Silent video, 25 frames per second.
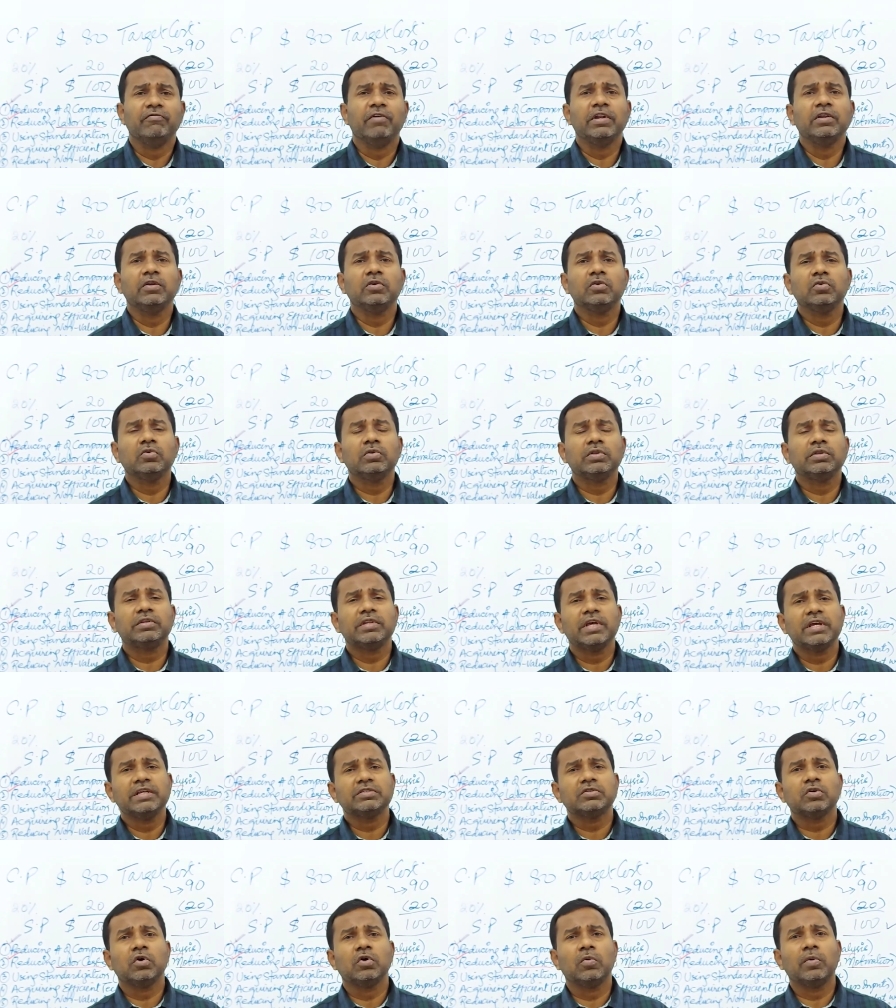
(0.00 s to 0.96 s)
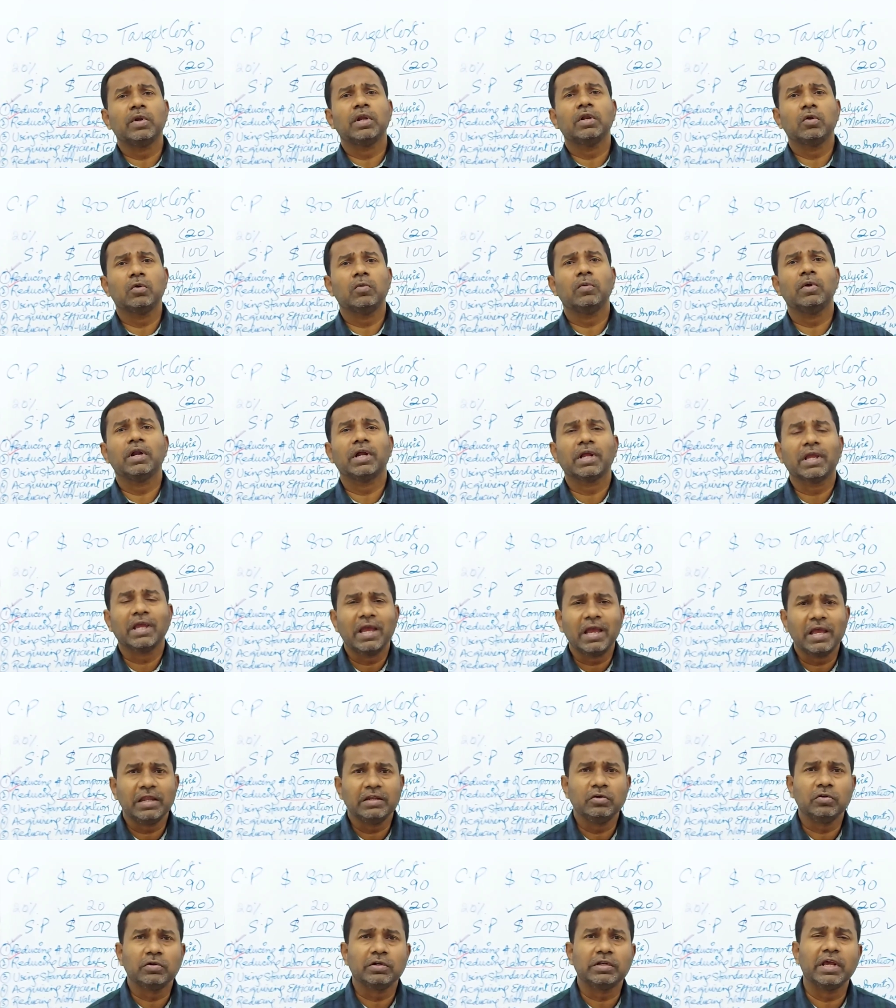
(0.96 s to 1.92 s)
when you do things over and over
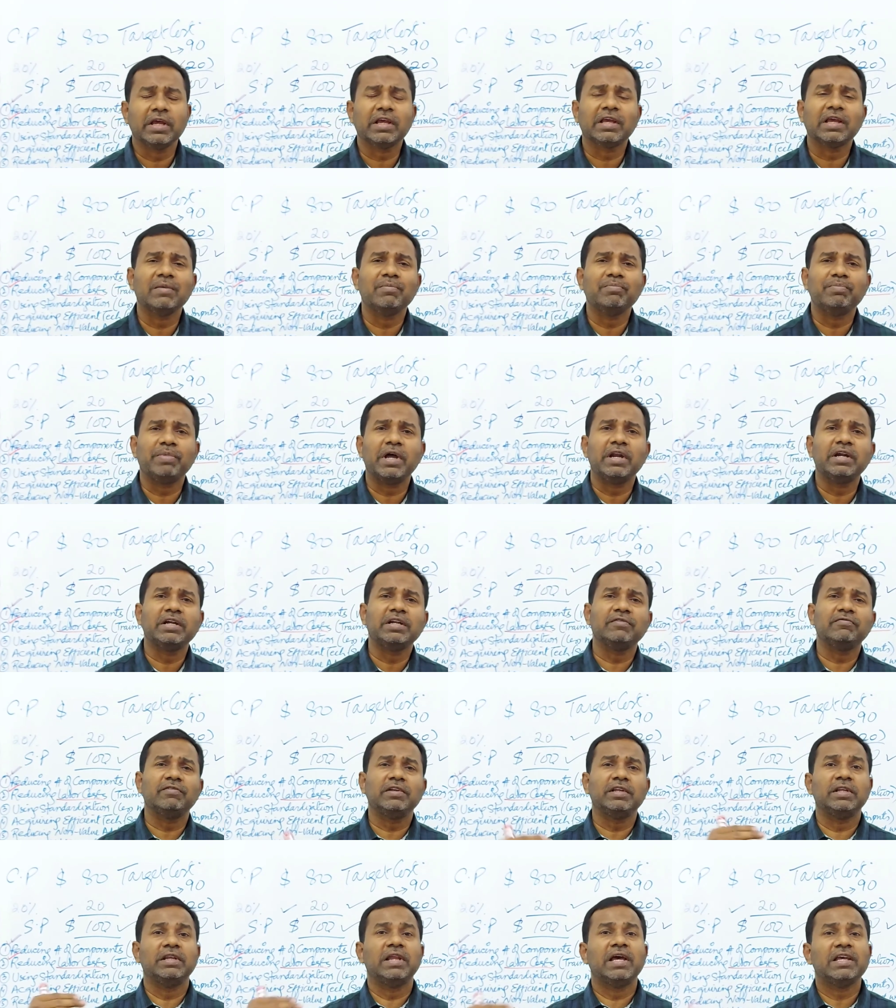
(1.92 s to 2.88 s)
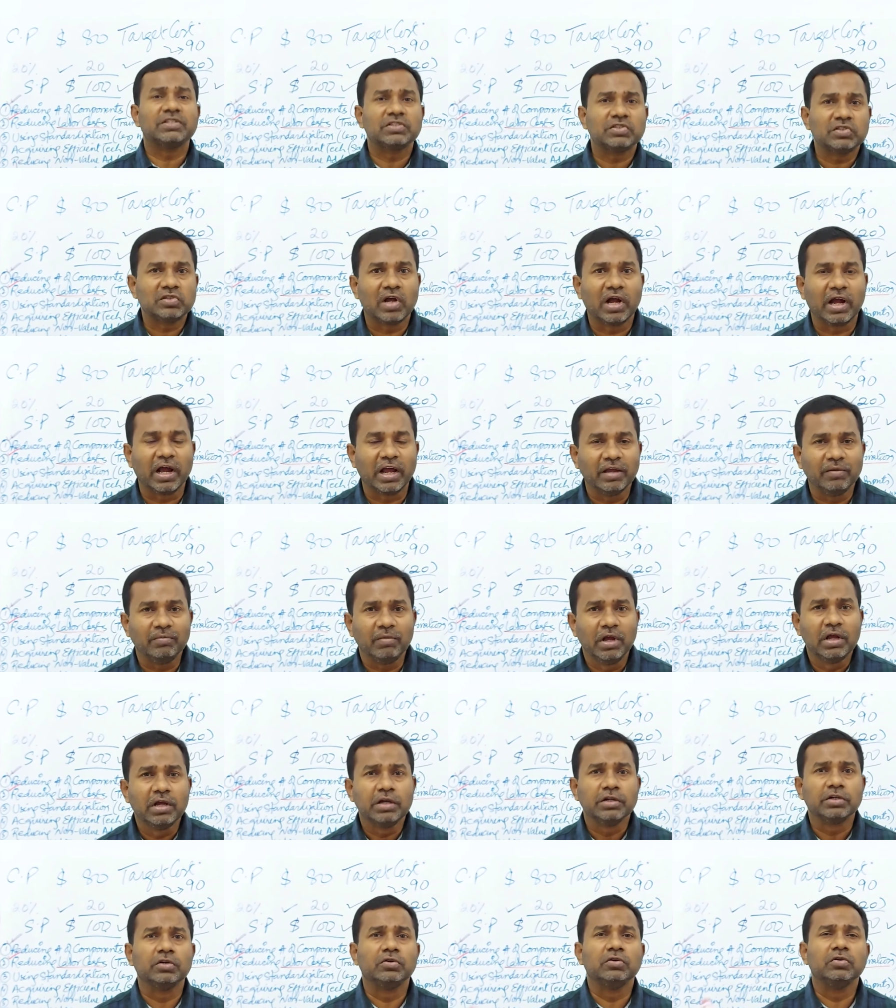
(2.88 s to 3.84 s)
again, you take comparatively less time
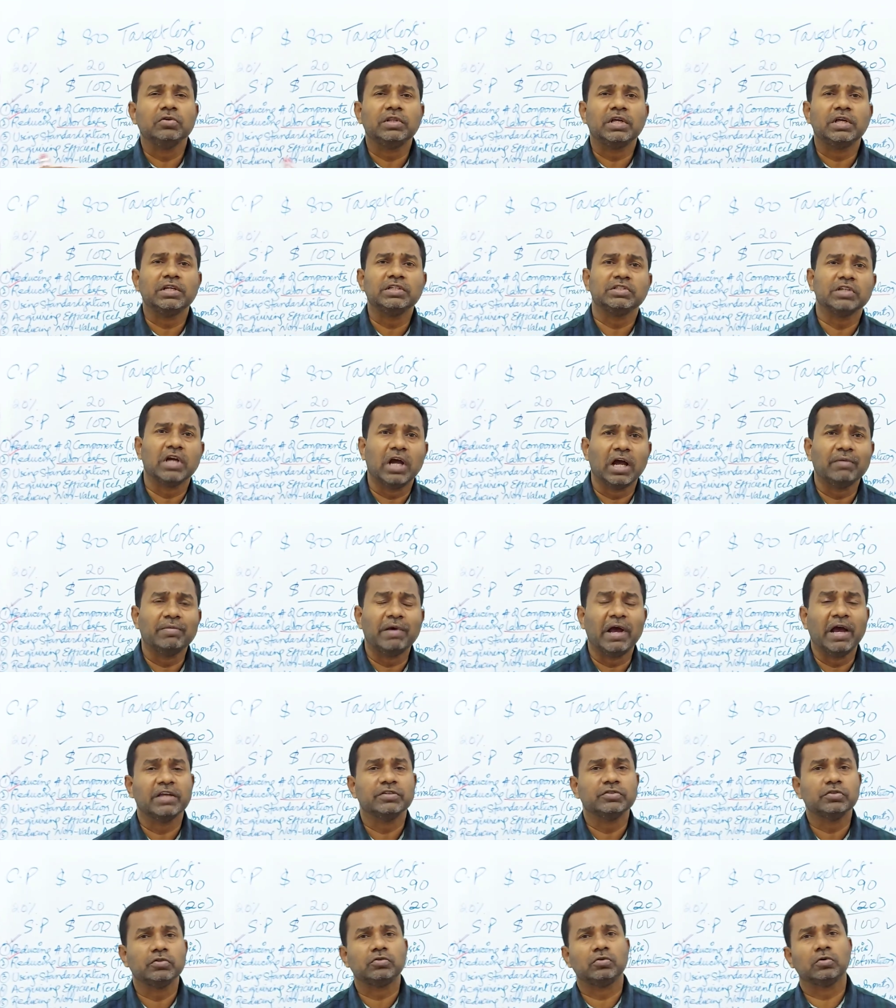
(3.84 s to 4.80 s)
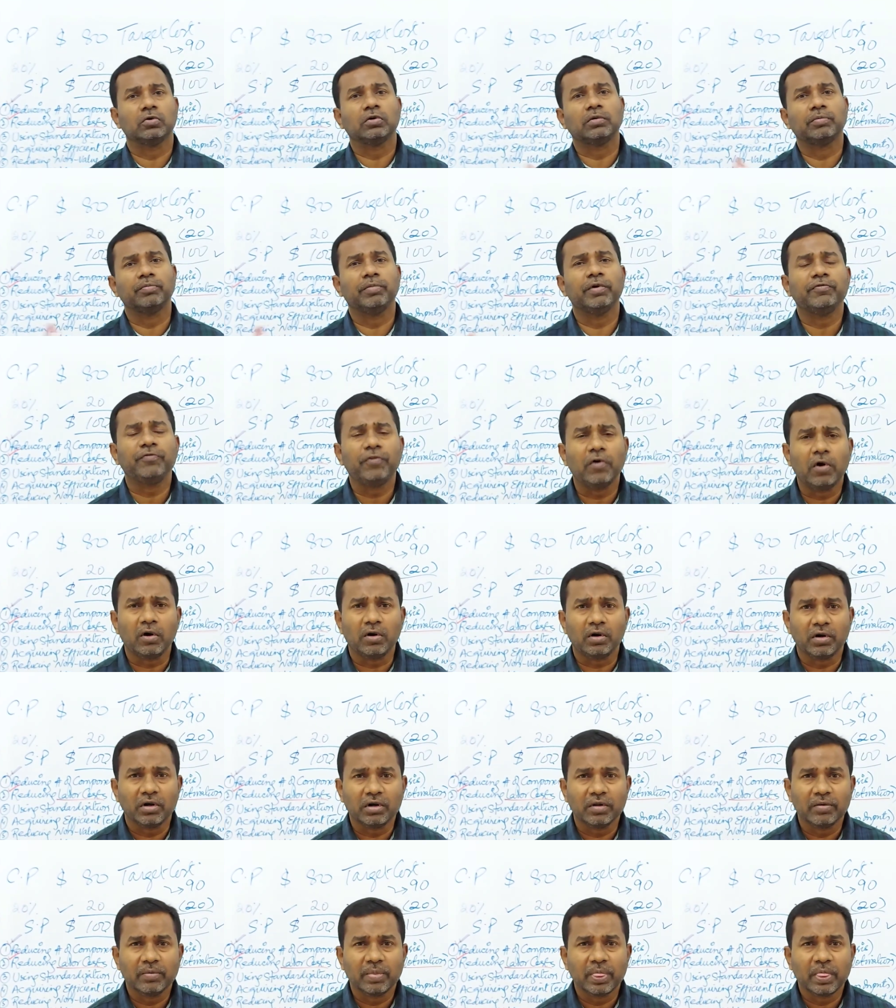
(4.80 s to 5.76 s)
to do the job as you took
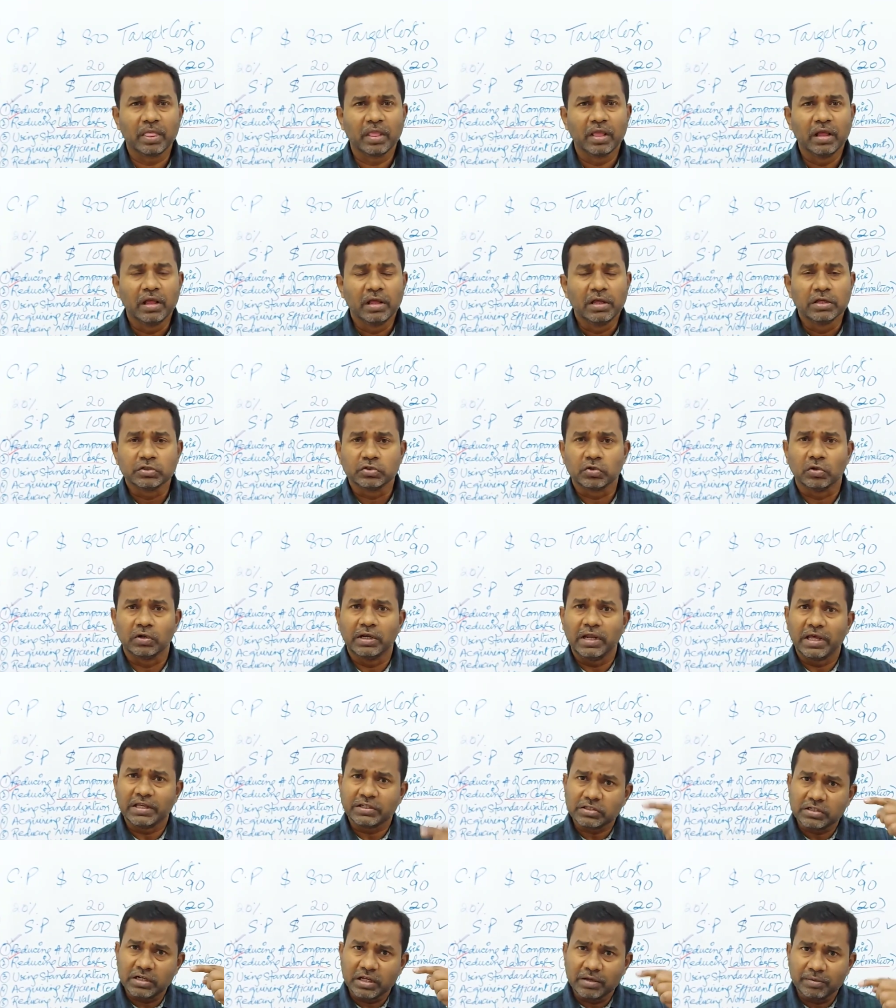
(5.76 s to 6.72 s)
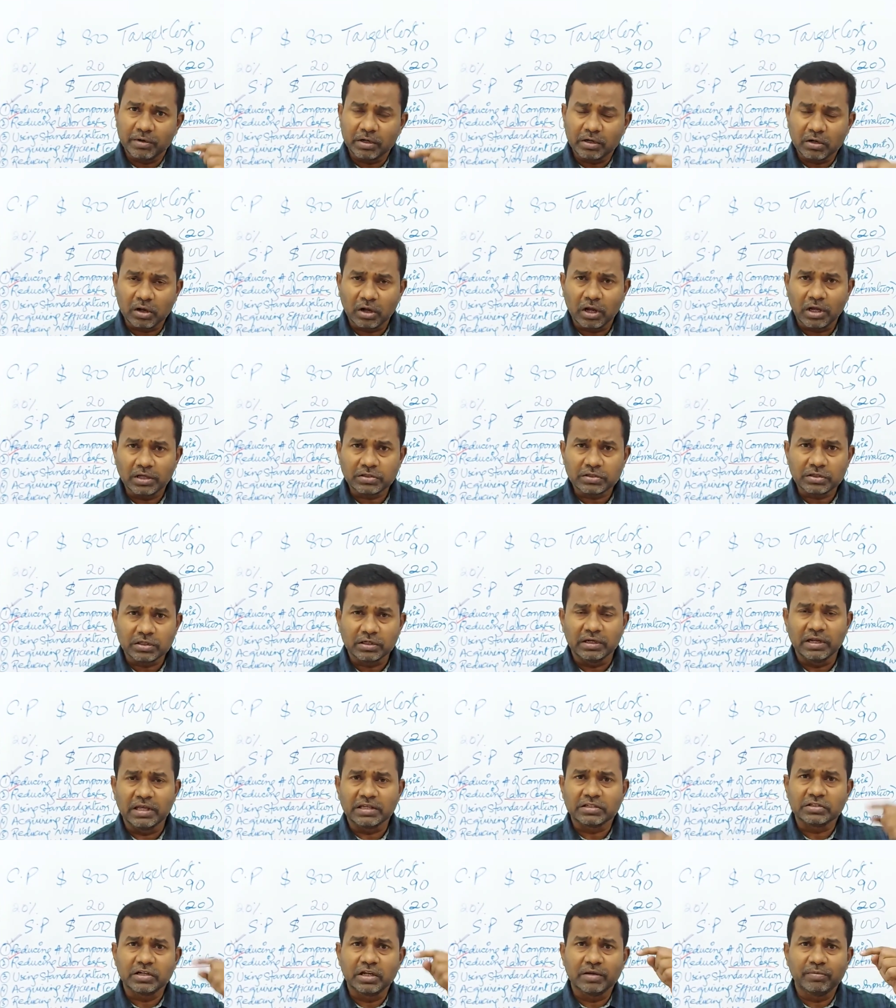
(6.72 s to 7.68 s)
before. So less labor cost,
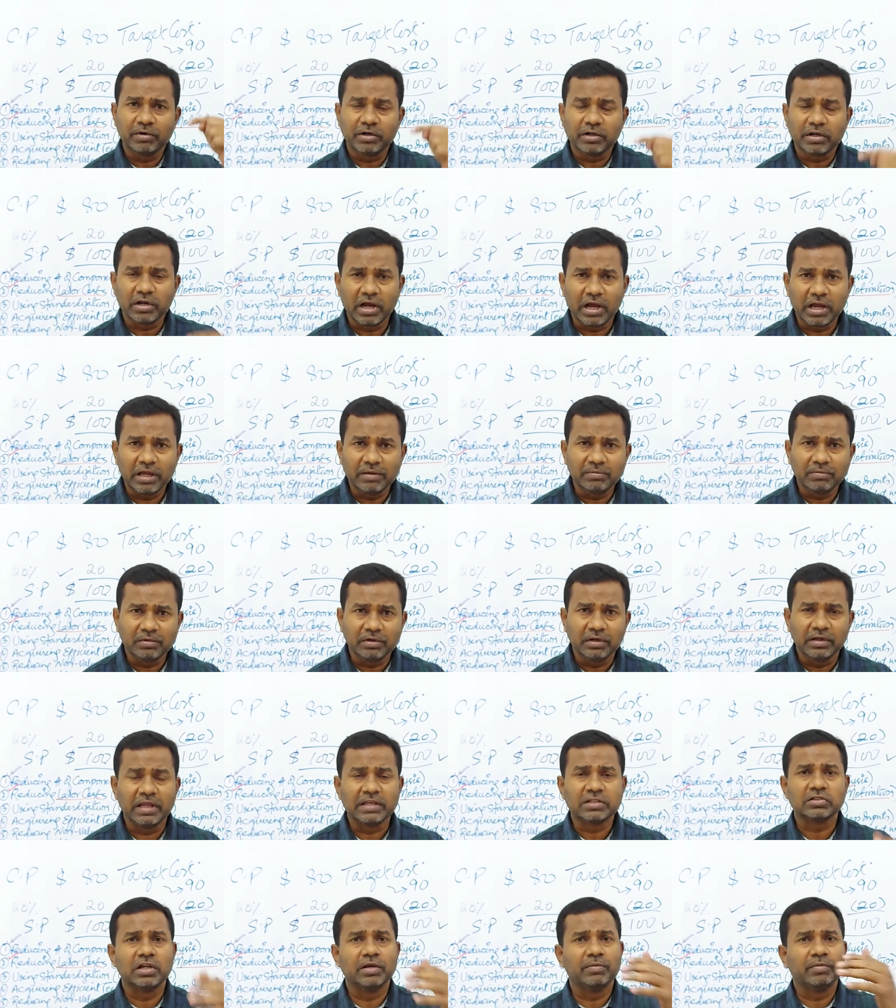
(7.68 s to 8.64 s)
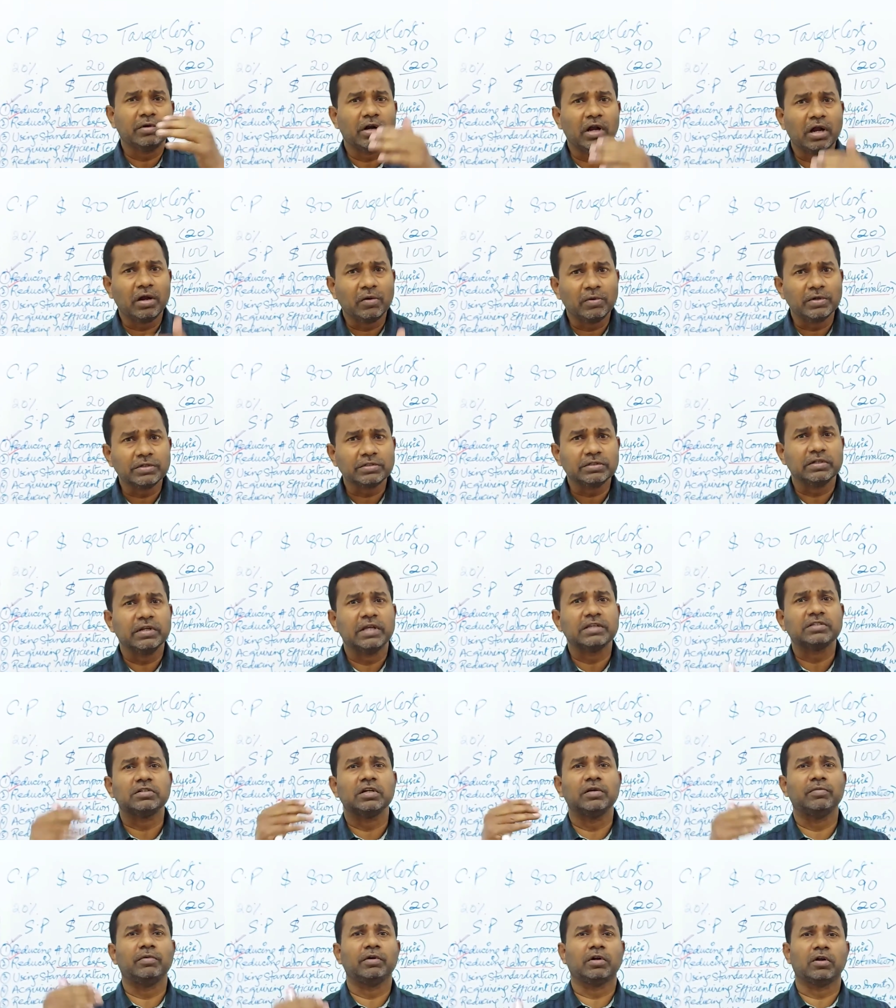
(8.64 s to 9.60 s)
less labor time, less labor hours, less
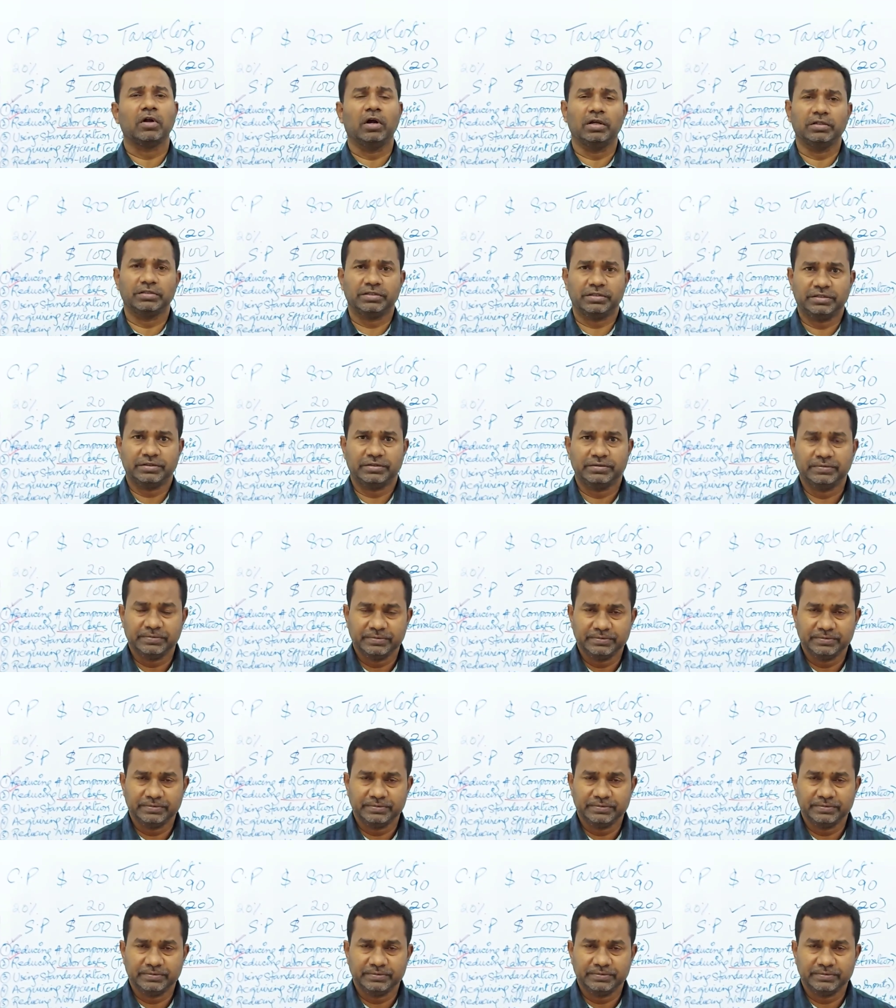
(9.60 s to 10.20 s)
labor cost.